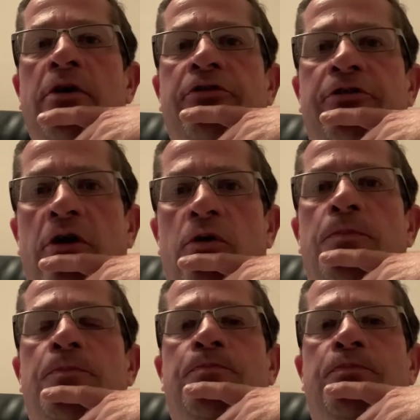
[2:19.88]
So,
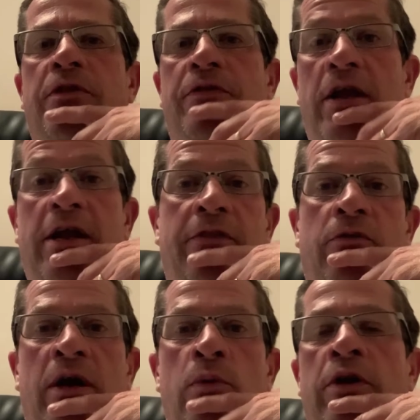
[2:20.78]
thought I had the
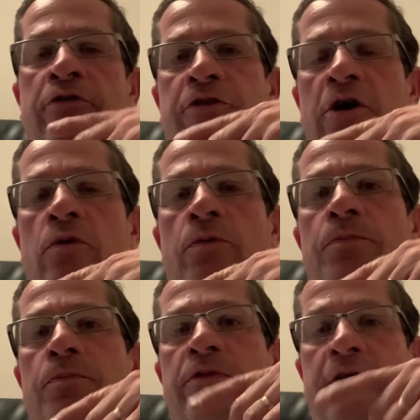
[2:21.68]
right ones,
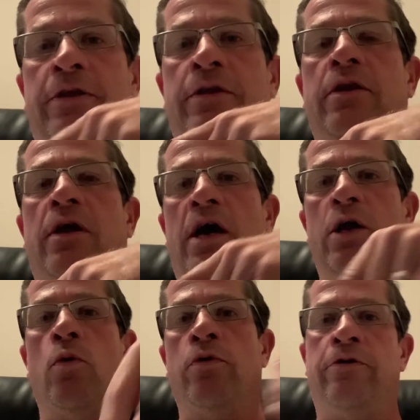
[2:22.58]
didn't. I
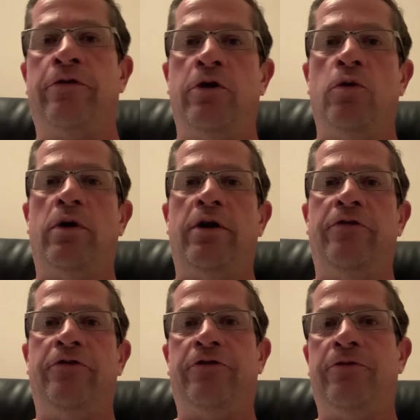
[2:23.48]
ordered the new
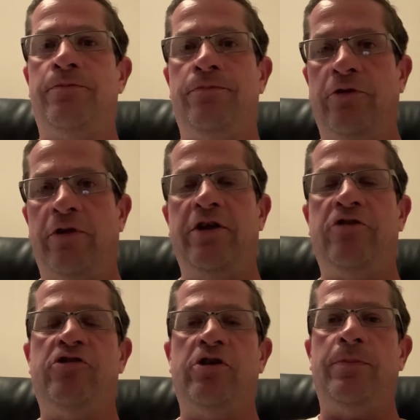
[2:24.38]
ones,
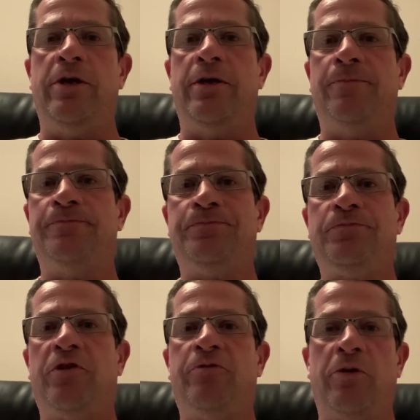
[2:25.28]
delayed shipping,
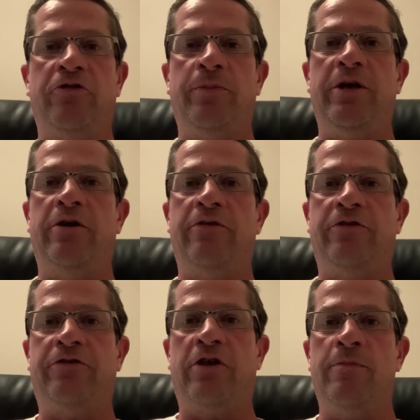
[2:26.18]
supposed to be here
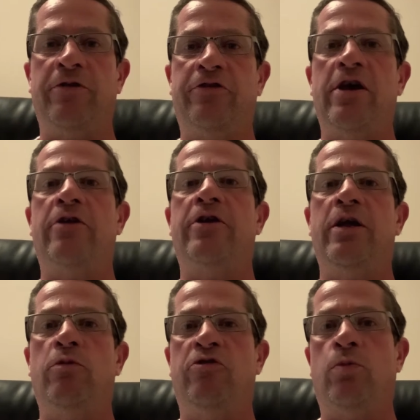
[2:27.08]
this coming Saturday,
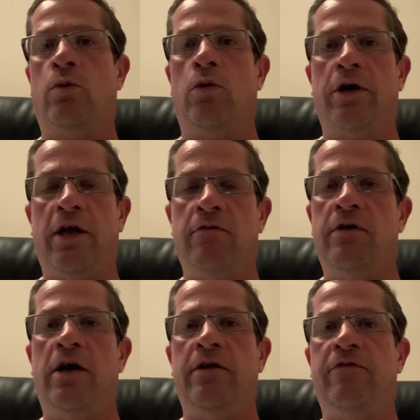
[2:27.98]
which will work out
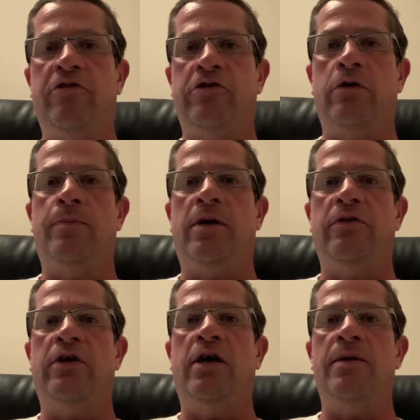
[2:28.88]
fine. If they show up on
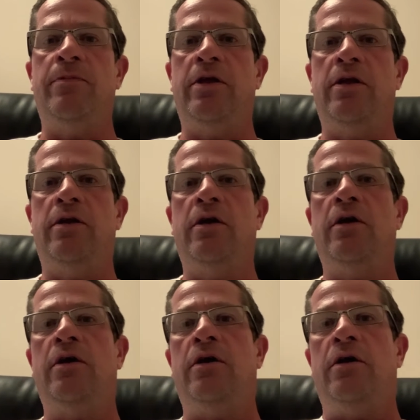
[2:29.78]
time, then
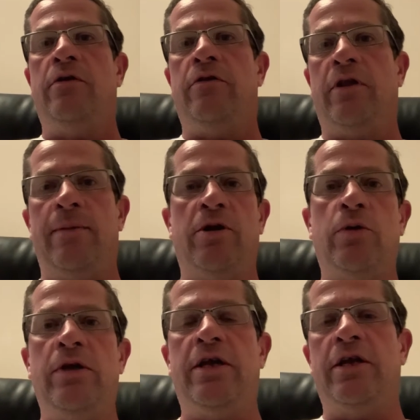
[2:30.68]
the Labor Day
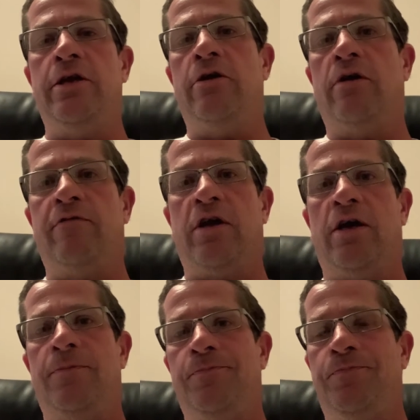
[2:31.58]
weekend here, I've
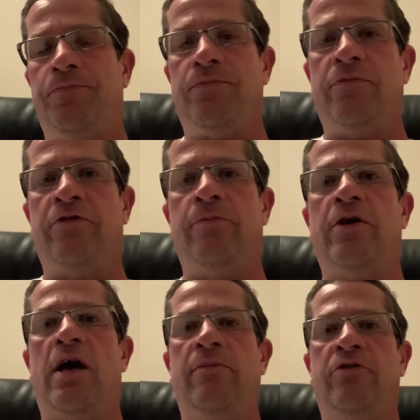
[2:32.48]
got some
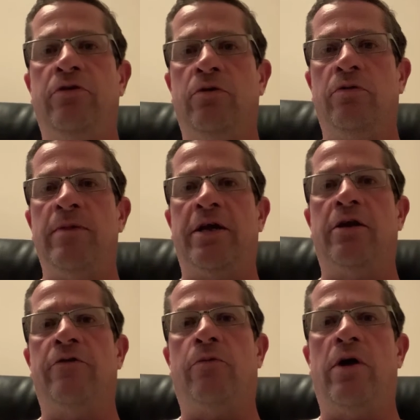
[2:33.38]
time to make
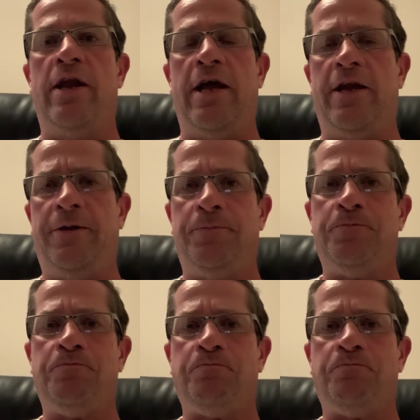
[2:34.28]
another run at it.